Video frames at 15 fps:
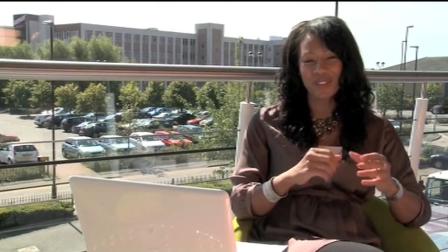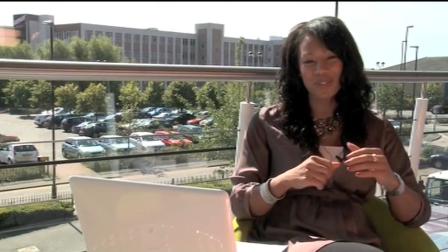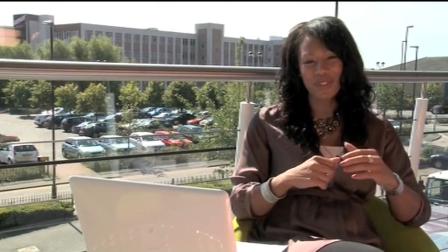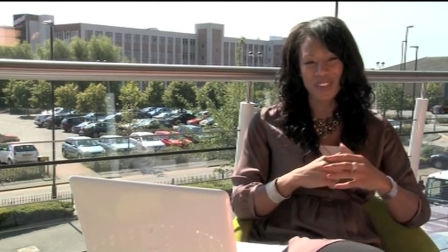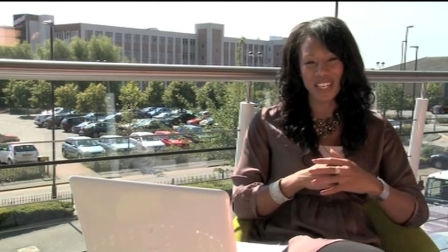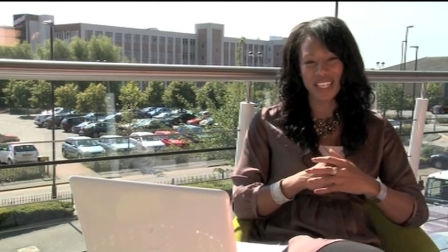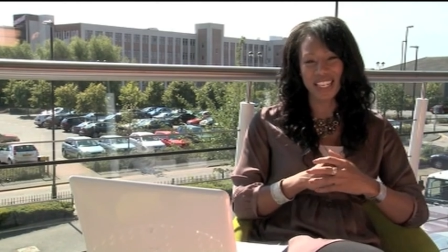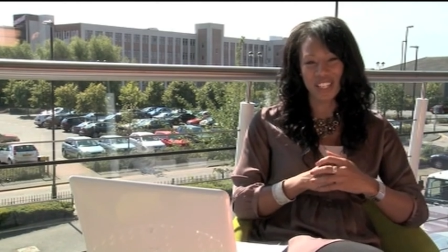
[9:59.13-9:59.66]
of
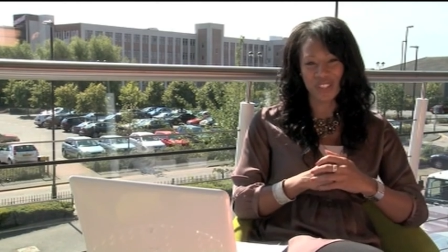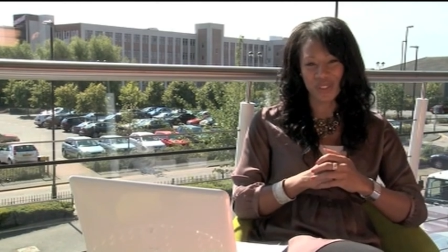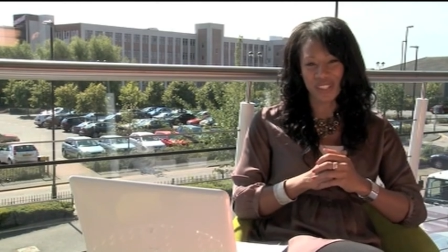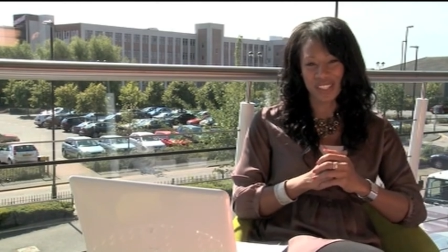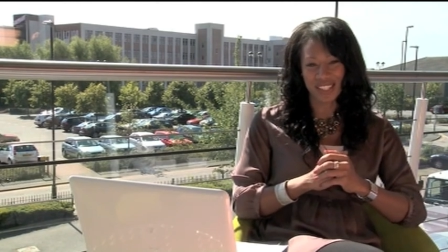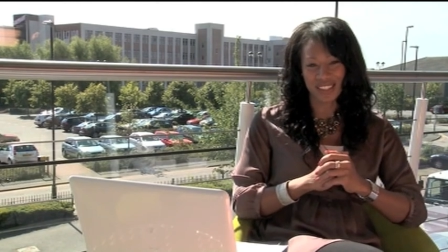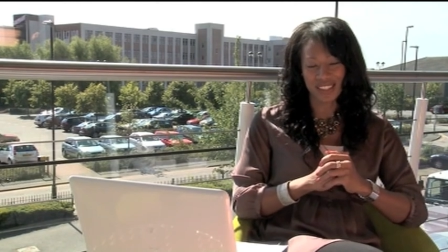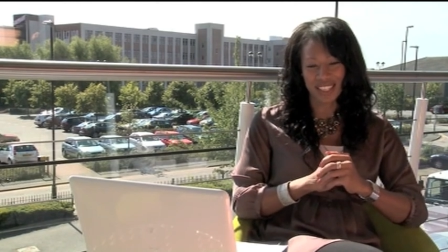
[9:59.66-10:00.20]
really
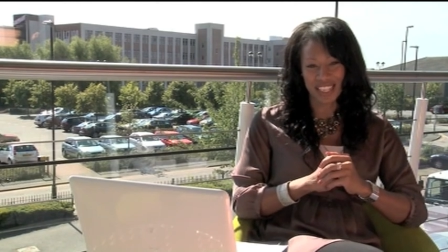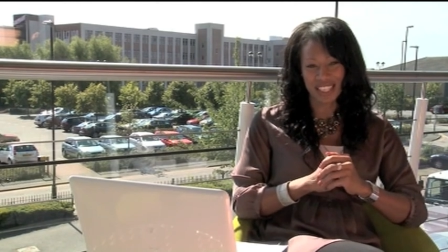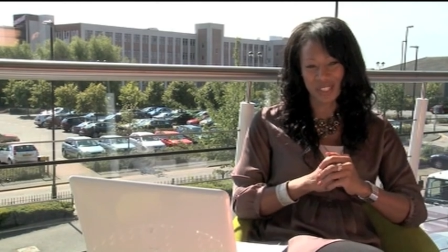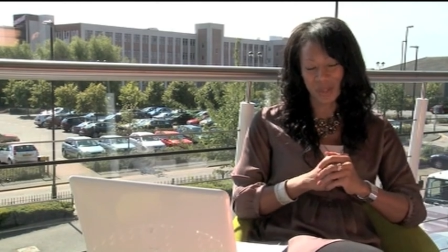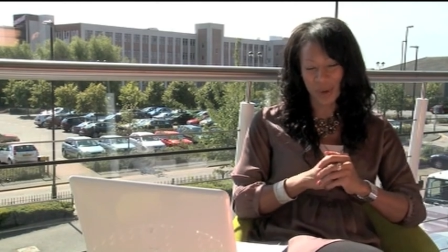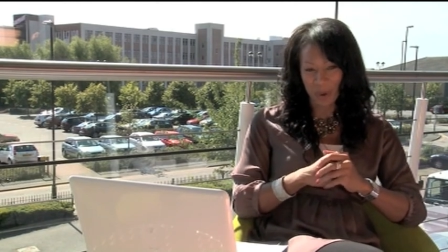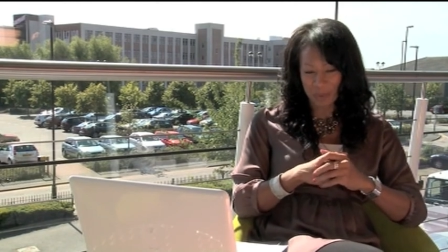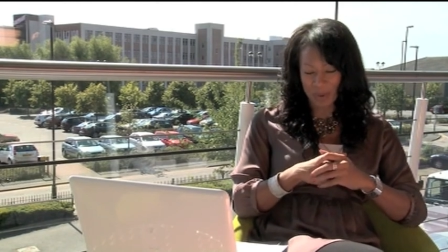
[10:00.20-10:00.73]
interesting things
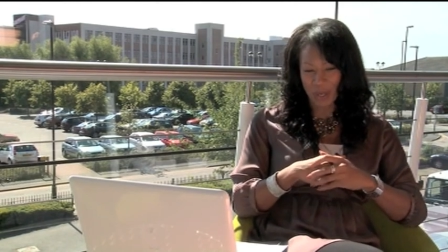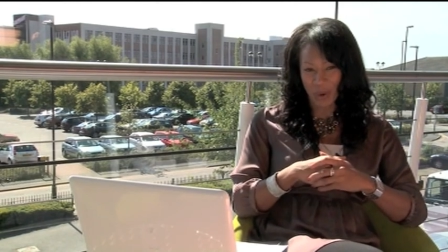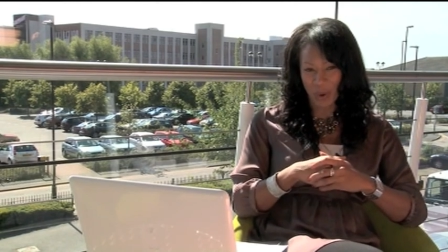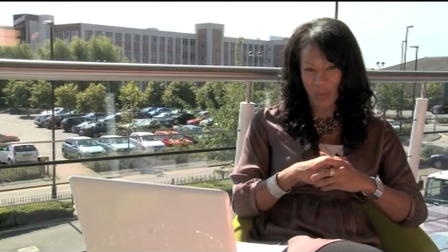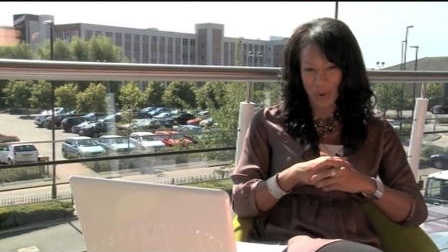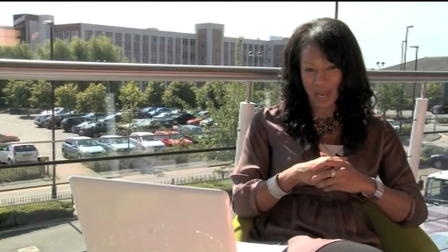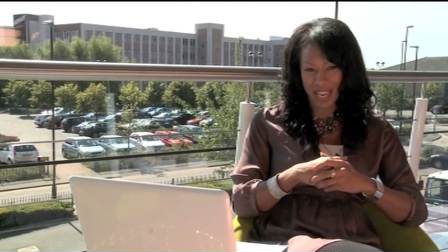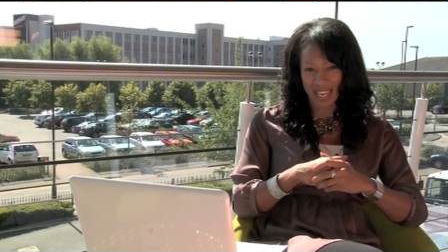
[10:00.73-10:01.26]
coming
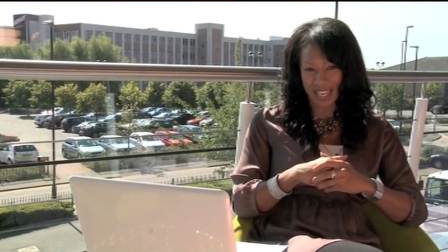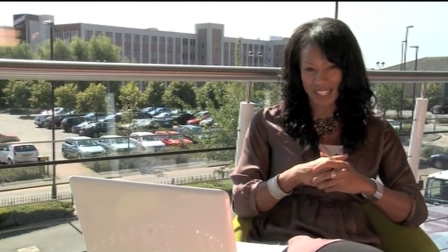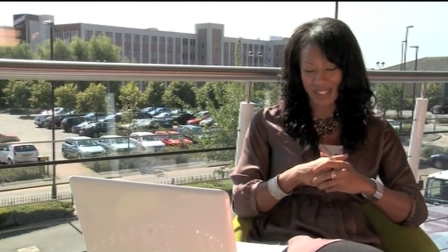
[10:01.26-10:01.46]
your way.